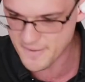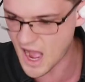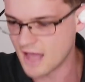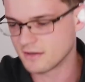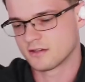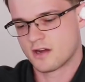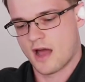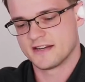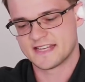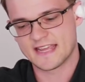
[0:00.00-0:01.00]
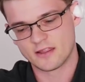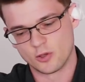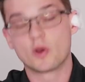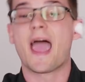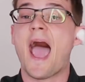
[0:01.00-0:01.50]
But, kind of digging the
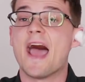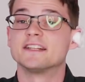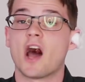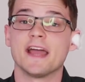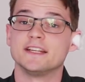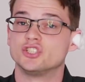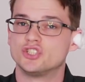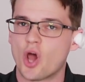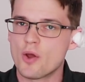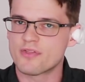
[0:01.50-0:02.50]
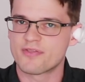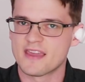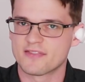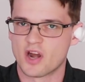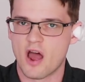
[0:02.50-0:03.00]
look, and I don't
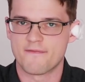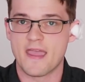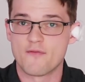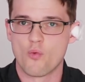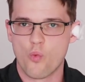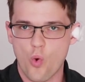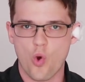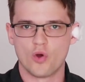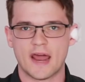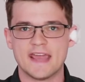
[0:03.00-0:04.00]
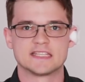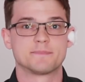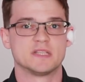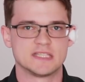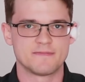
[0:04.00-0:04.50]
think that I've ever worn a
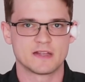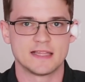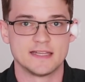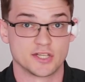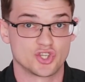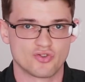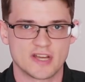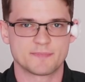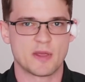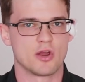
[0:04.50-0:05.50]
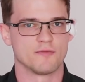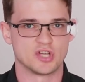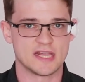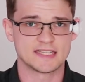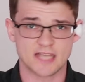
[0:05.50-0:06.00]
specifically distressed pair of
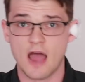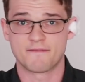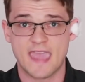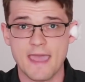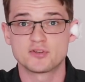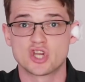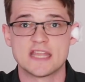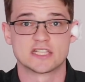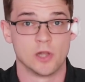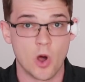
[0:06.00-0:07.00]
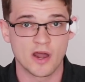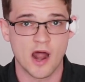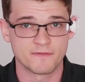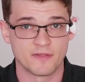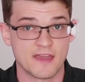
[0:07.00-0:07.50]
jeans. I've kept jeans long
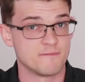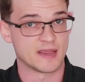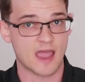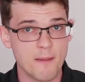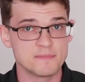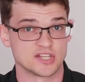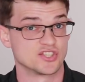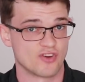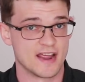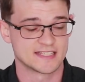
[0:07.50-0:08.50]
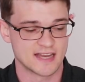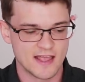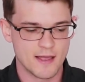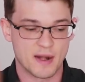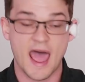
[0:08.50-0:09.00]
enough that they've become distressed,
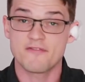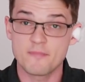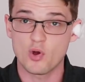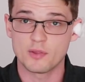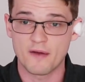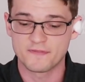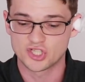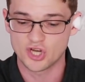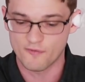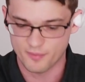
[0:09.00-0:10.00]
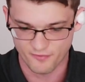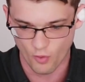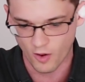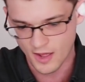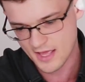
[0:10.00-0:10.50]
but I haven't bought them off the shelf
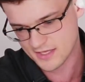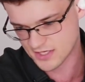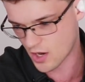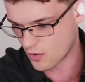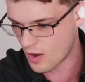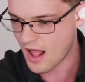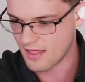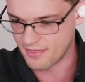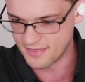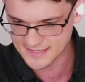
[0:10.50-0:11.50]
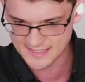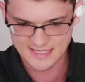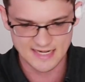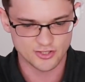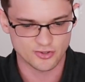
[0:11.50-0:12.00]
before. So, this
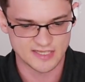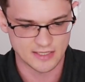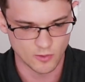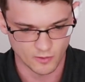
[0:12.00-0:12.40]
is an interesting